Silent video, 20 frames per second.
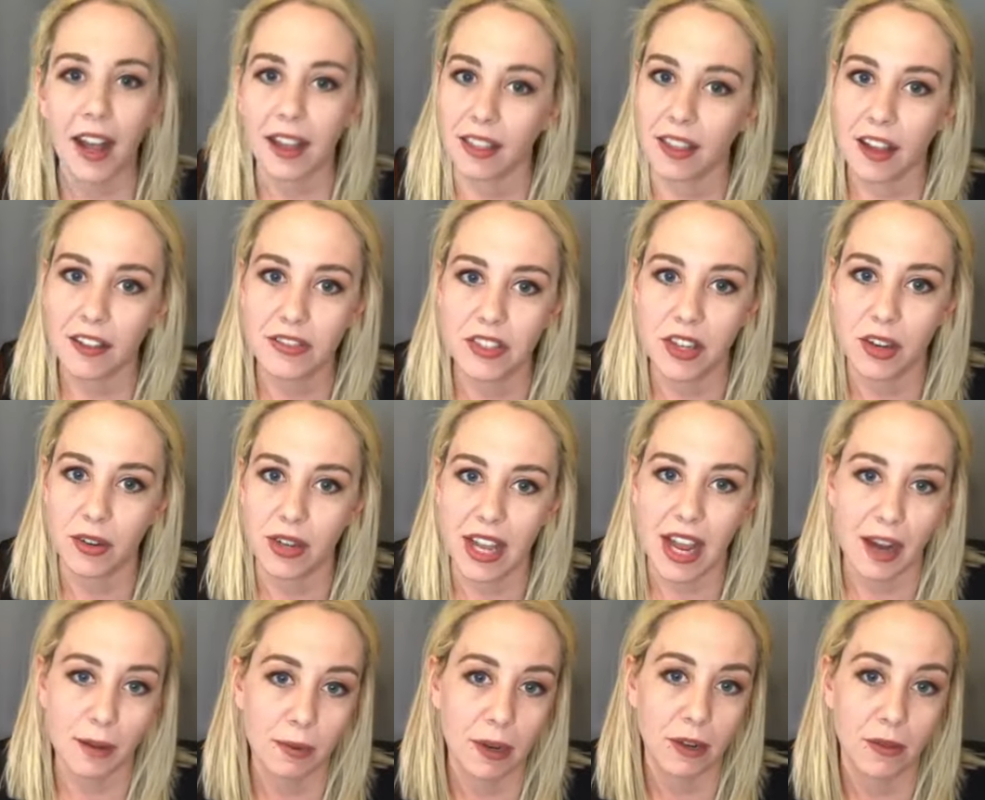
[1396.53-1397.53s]
I love
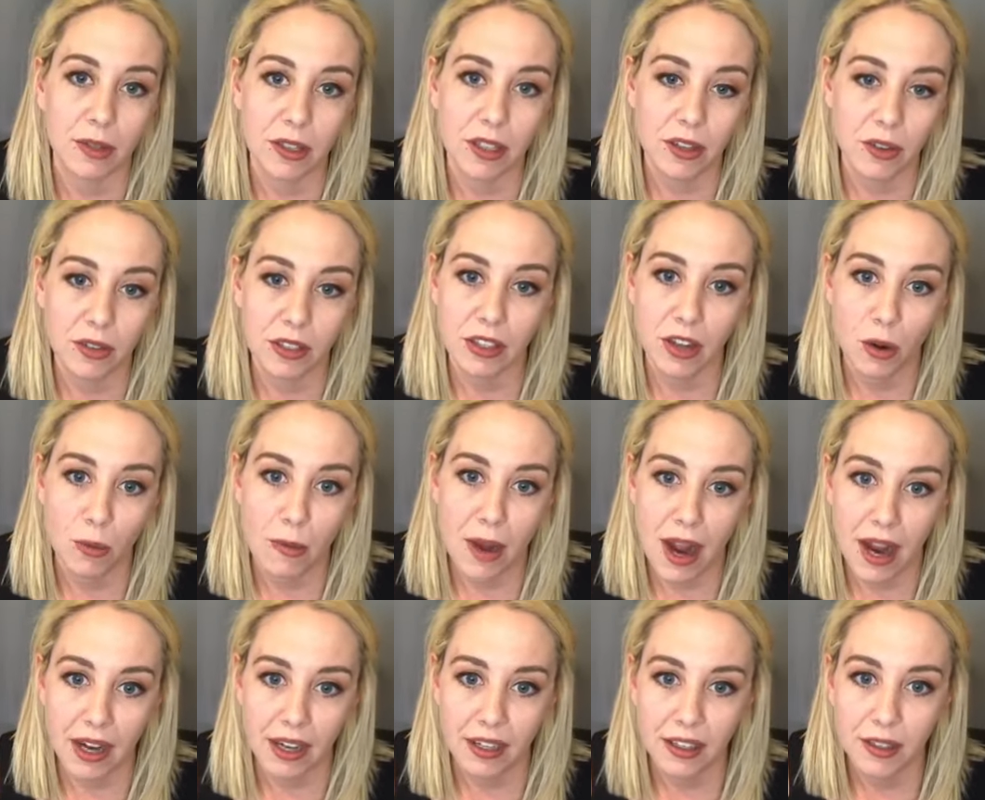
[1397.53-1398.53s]
zodiac, but I really only know
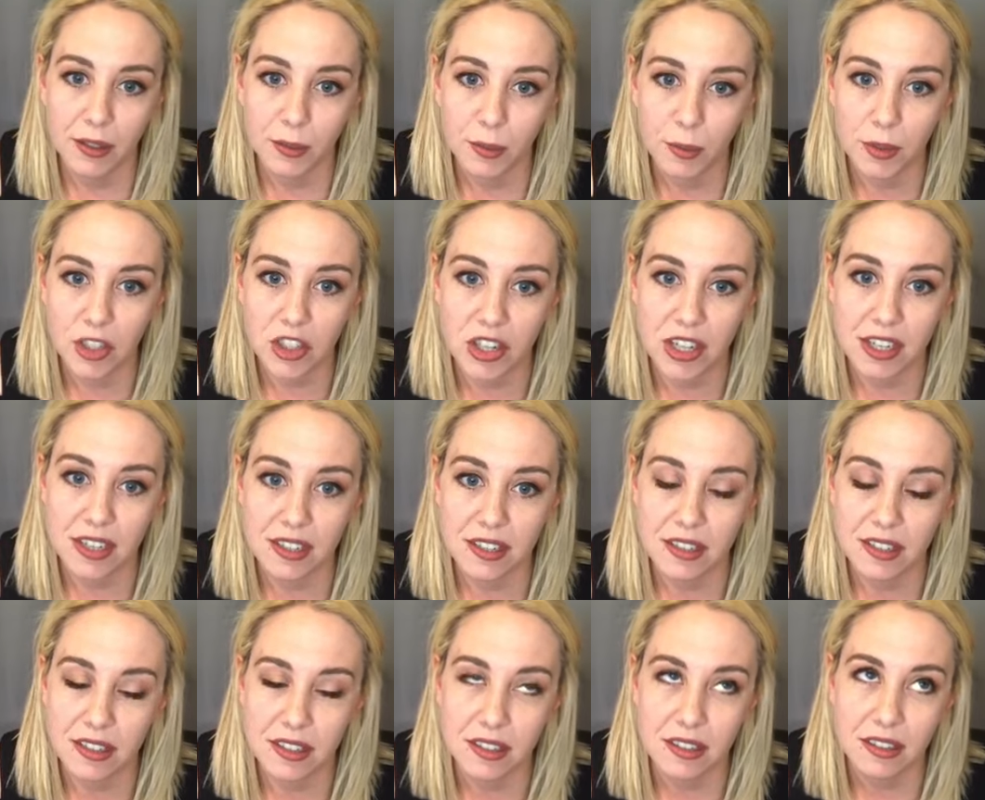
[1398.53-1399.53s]
mine, which
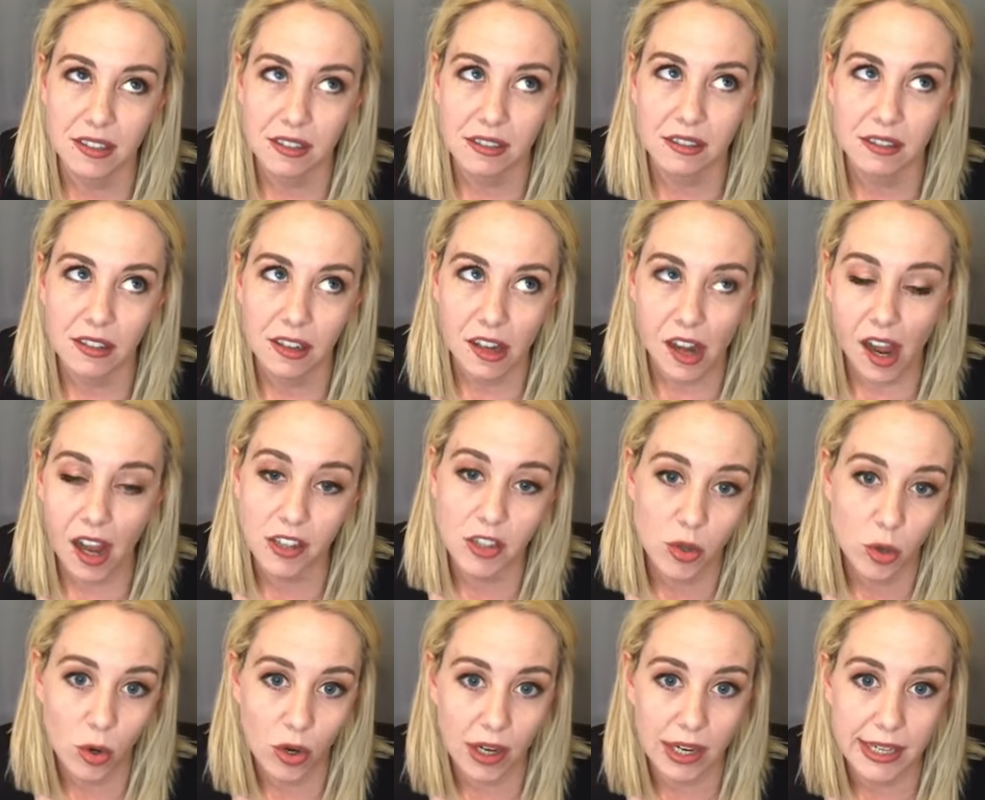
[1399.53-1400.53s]
is a
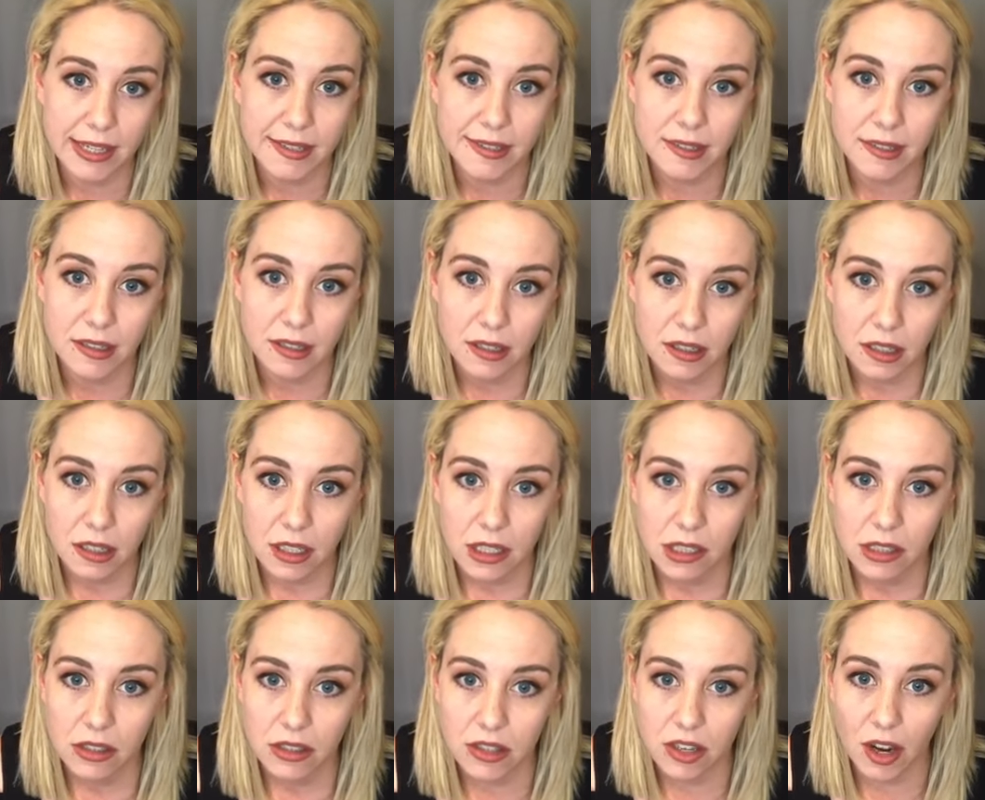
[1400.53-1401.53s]
Taurus.
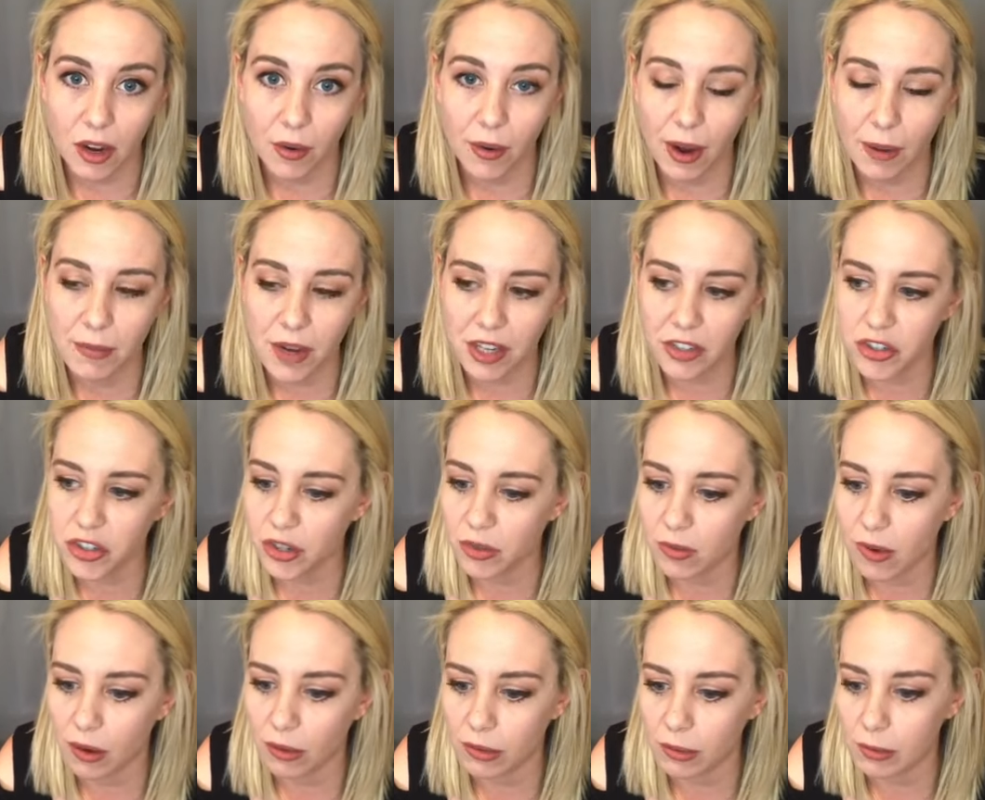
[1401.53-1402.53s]
So I'm not
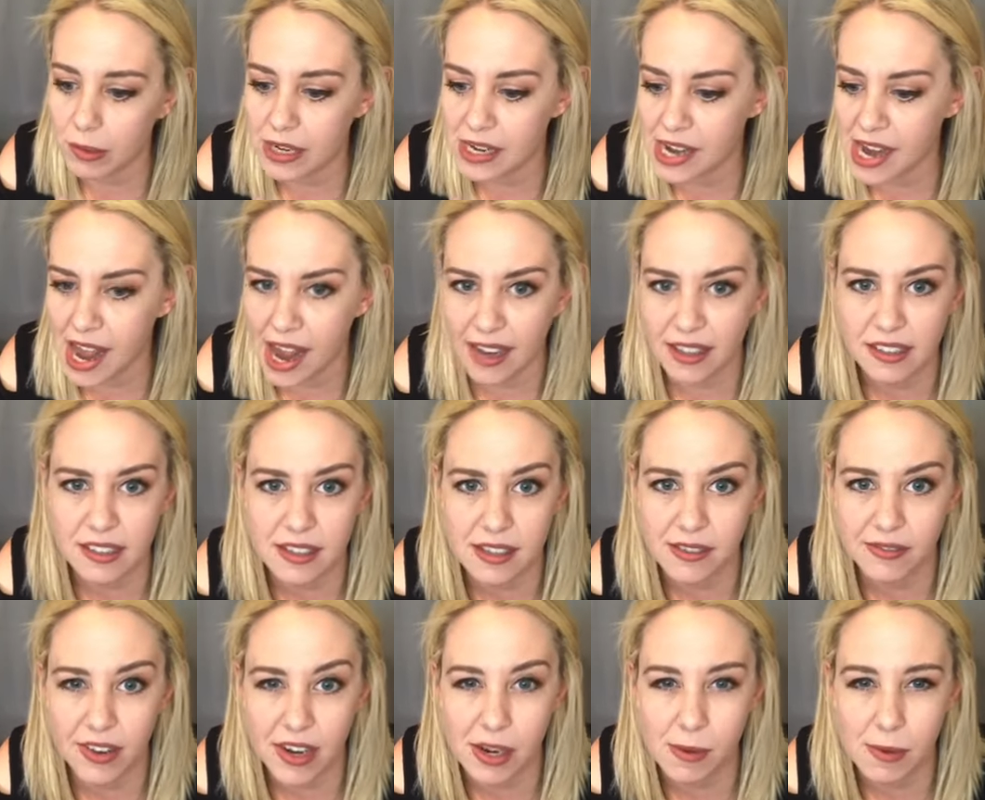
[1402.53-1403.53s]
sure what would be
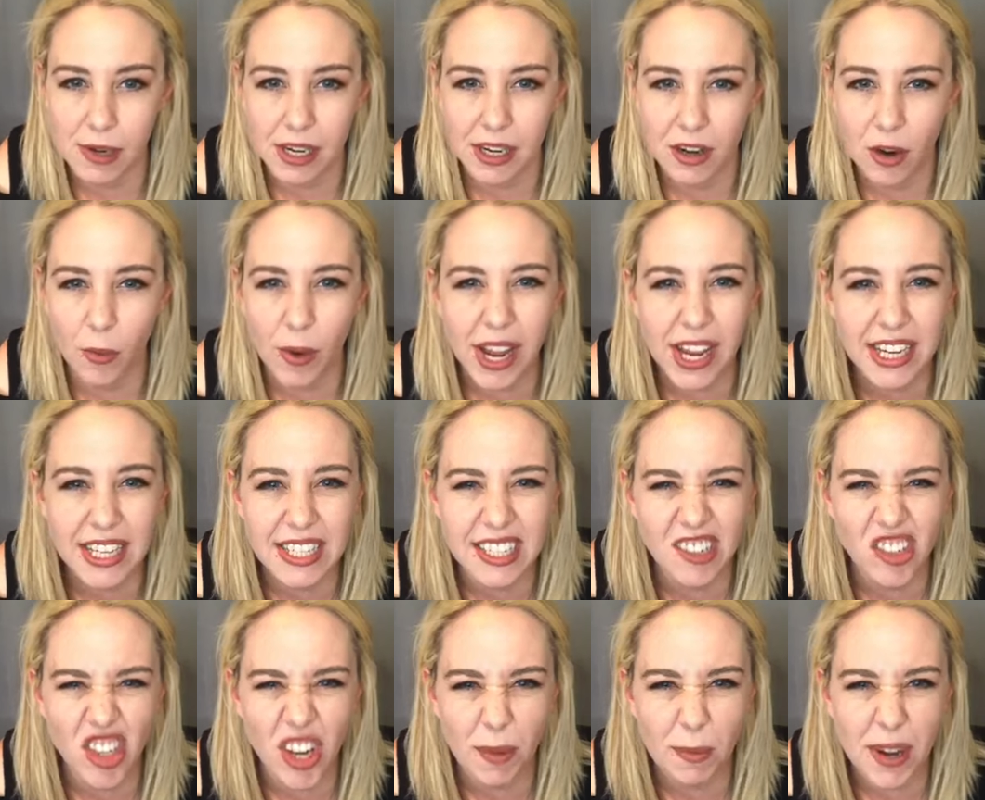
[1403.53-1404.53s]
next. If anybody know, wait,
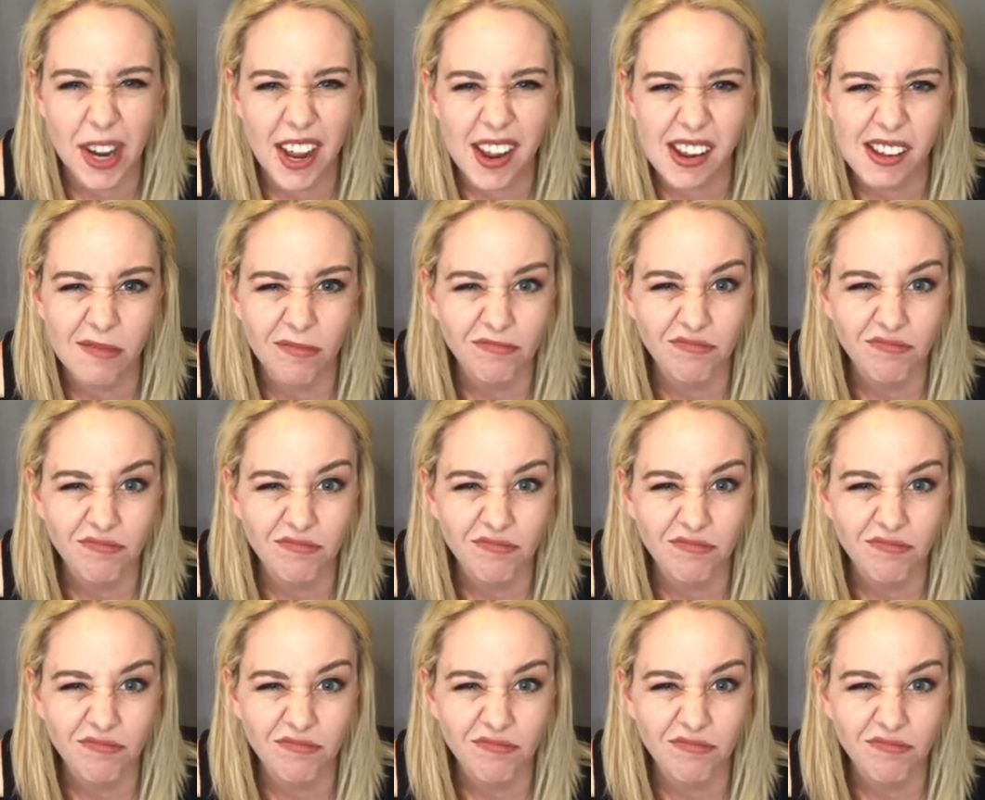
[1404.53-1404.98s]
is it Gemini?